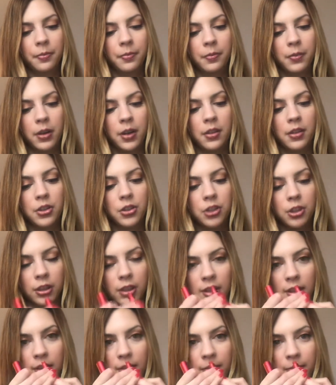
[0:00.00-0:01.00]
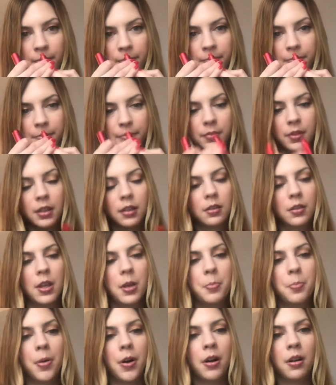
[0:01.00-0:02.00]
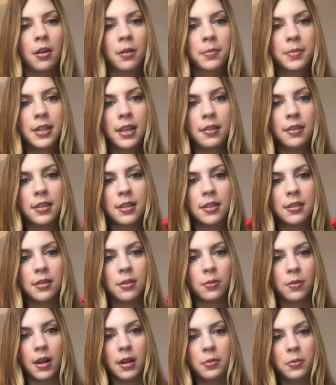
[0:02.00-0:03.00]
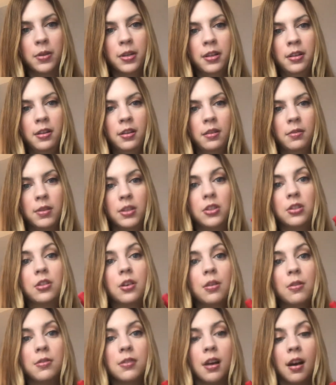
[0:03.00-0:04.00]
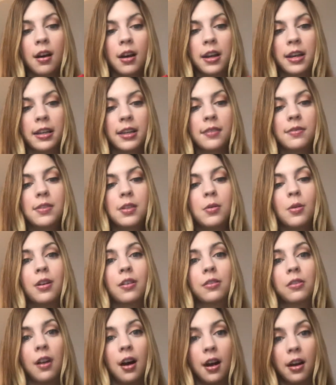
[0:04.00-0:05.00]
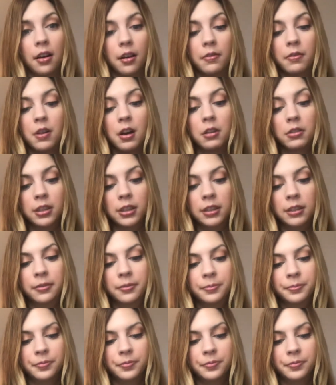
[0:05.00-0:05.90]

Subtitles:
one of the sugar lip balms, and this is a red one, which goes on, it gives you a lot of color.